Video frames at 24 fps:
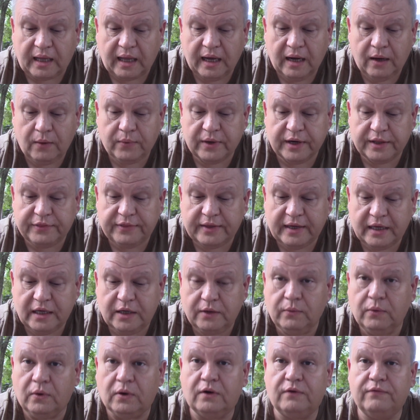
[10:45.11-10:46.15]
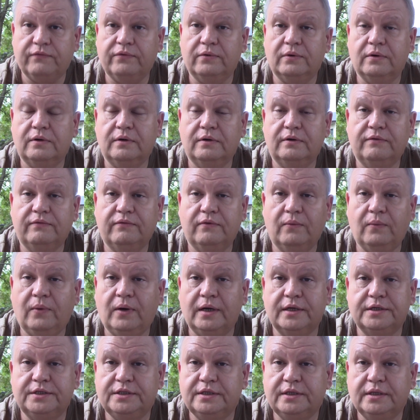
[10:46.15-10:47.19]
I want to thank you all for for
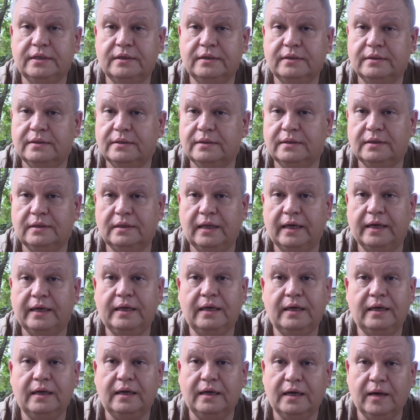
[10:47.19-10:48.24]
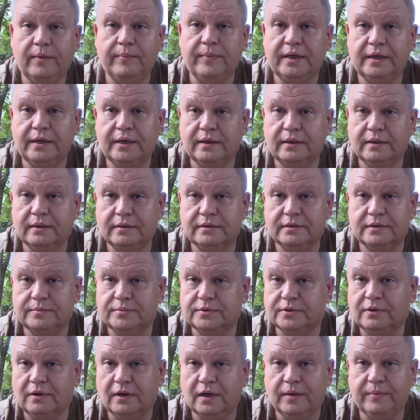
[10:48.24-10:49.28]
watching, uh, liking, commenting,
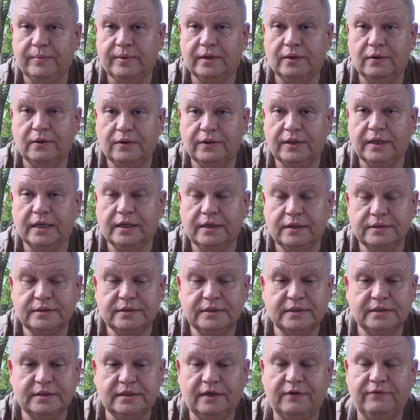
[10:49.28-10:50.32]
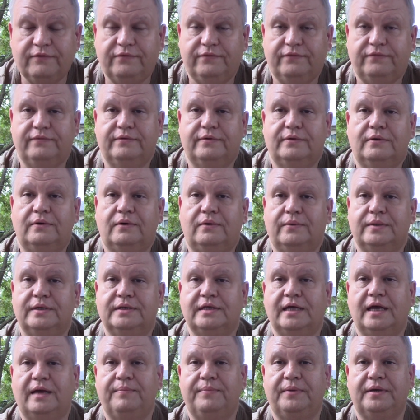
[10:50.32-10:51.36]
subscribing, all that good stuff. Always
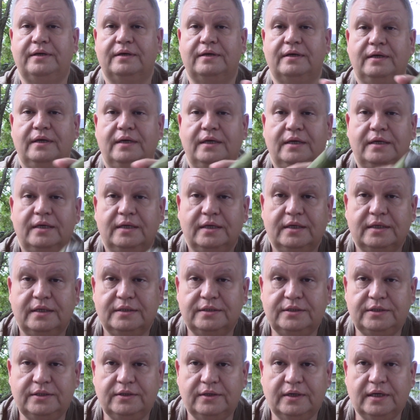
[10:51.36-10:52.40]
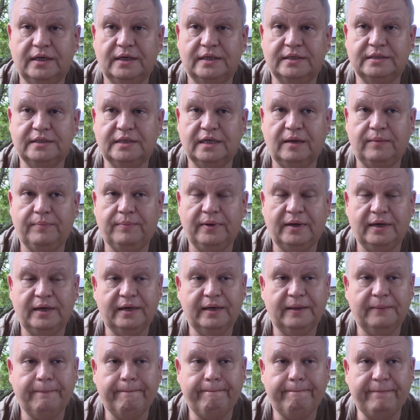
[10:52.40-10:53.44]
happy to see you guys stop by.
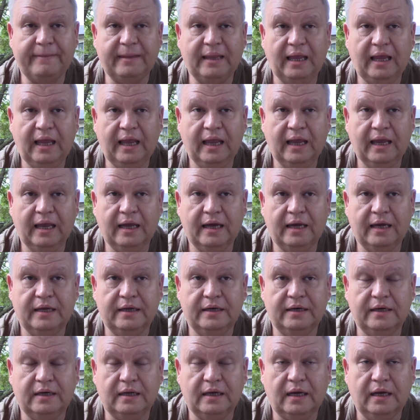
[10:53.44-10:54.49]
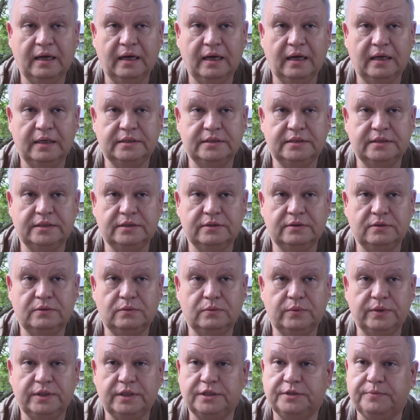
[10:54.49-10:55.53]
And until
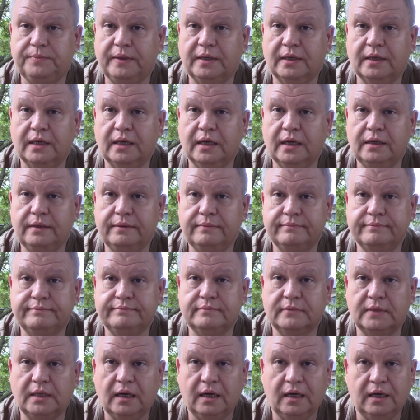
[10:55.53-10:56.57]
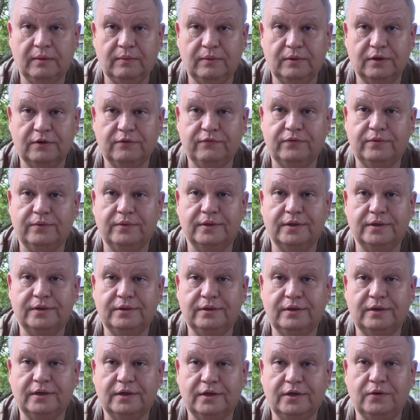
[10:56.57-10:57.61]
we speak again, I will look forward to
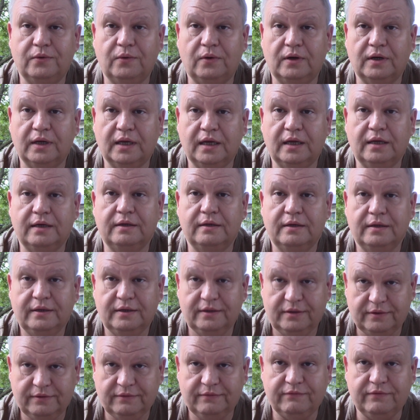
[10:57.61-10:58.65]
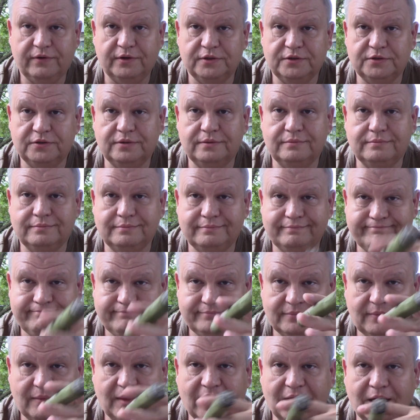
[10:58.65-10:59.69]
talking to you all again very soon.
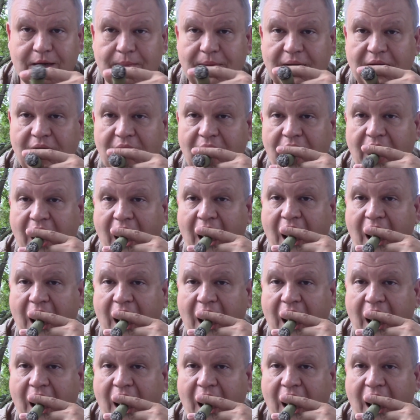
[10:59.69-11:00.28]
Goodbye now.